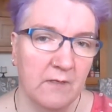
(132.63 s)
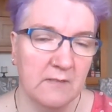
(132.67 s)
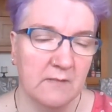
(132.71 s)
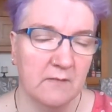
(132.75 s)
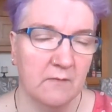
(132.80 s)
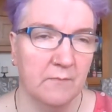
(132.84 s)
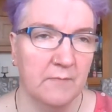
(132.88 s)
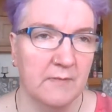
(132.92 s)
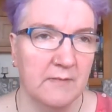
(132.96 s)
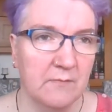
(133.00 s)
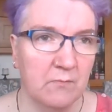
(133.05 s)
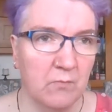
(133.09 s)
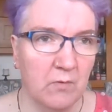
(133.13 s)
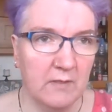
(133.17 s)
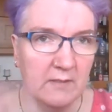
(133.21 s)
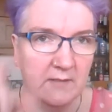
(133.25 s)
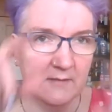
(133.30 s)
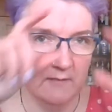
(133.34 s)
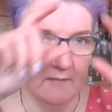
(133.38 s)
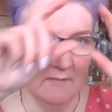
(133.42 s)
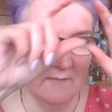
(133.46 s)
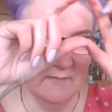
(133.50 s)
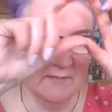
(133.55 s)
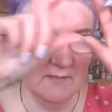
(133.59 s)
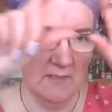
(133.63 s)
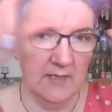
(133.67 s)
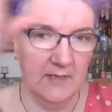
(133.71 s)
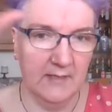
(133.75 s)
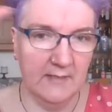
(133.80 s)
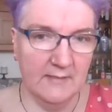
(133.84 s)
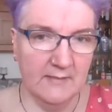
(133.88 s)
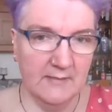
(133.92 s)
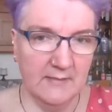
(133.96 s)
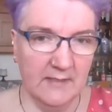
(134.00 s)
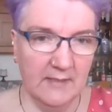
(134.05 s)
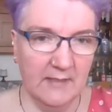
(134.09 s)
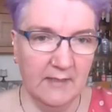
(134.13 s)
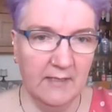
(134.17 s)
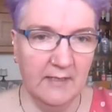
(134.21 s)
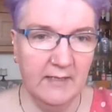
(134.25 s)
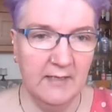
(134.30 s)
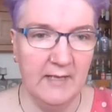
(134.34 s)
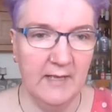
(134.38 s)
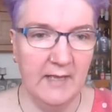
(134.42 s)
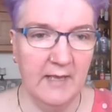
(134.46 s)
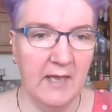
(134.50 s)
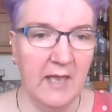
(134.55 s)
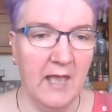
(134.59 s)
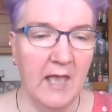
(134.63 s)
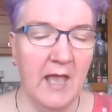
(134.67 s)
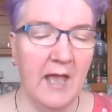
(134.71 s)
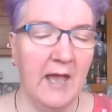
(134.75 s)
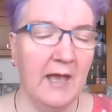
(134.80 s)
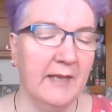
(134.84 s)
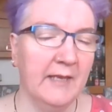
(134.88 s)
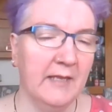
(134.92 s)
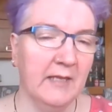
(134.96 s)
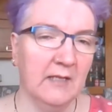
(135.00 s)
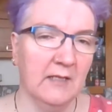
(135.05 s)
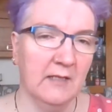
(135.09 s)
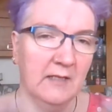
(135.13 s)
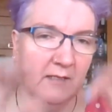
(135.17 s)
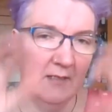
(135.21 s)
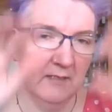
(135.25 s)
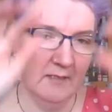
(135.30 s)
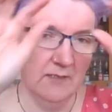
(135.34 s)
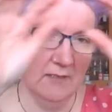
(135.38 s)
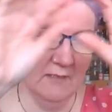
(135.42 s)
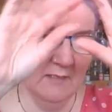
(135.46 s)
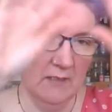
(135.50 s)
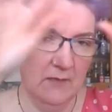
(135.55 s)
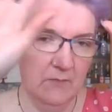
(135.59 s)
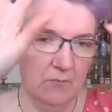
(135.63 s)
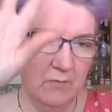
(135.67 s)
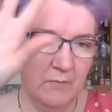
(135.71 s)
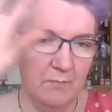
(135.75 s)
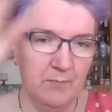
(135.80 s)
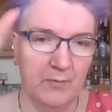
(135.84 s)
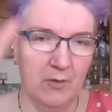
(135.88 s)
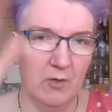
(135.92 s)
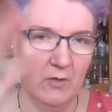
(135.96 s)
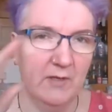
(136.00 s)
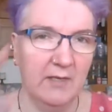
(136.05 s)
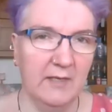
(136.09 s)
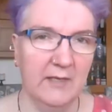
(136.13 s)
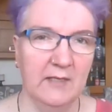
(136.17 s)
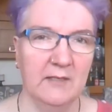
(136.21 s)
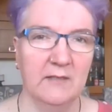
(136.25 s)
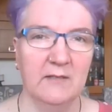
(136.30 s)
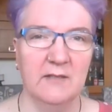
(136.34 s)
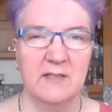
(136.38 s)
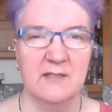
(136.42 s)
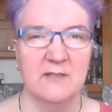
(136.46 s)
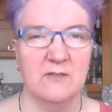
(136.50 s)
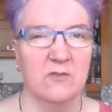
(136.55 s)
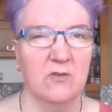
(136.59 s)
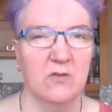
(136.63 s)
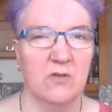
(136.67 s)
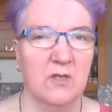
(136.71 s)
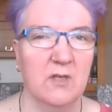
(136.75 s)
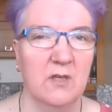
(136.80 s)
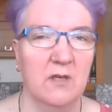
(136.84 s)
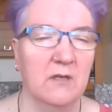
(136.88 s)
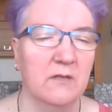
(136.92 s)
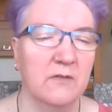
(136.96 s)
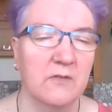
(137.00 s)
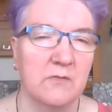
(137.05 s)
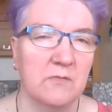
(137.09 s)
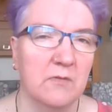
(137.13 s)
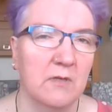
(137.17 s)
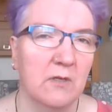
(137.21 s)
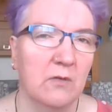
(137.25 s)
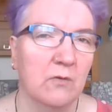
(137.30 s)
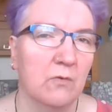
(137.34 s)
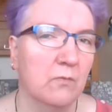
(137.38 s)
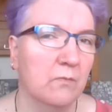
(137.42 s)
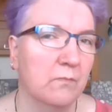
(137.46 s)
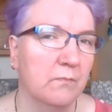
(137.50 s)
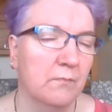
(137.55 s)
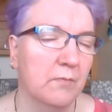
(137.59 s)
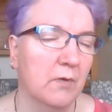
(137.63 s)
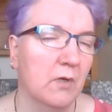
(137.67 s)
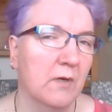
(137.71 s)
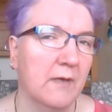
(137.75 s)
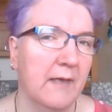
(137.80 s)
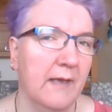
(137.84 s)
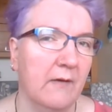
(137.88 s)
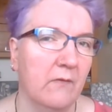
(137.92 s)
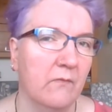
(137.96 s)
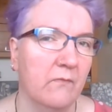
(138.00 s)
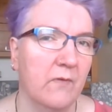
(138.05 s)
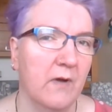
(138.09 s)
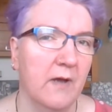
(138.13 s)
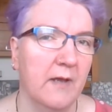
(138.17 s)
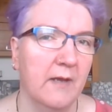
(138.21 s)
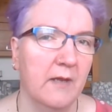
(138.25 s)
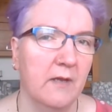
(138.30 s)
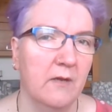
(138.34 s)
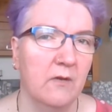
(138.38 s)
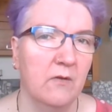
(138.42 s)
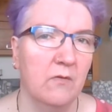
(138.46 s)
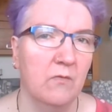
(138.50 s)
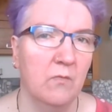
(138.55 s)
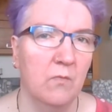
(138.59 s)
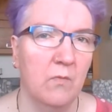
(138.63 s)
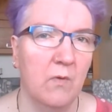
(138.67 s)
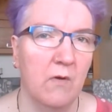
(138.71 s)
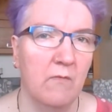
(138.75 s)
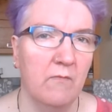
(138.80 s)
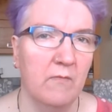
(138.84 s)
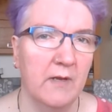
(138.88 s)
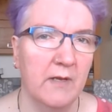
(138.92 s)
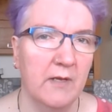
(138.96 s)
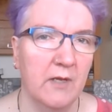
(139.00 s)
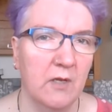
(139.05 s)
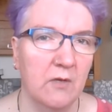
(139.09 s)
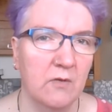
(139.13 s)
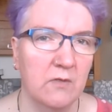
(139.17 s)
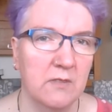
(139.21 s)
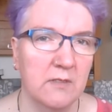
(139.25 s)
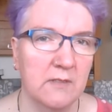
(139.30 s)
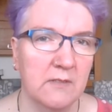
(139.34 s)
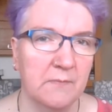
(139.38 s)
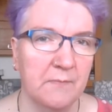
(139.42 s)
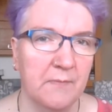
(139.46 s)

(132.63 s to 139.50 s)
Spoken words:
So this one sort of slightly skinnier layer, and it'll, with blocking, and it's sock yarn, so it'll all block out fine, it won't really notice.